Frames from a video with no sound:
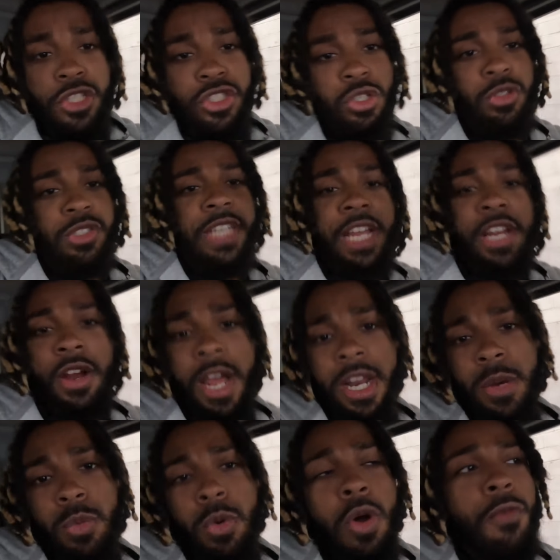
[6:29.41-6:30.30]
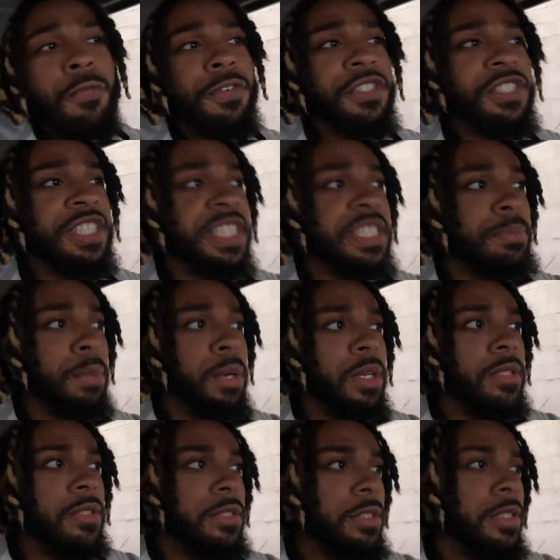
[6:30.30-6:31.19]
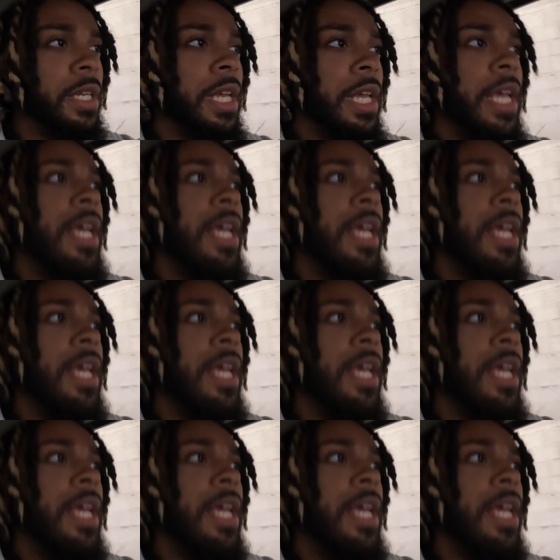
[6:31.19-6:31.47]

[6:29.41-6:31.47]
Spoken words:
So say you're on the road for 6 months,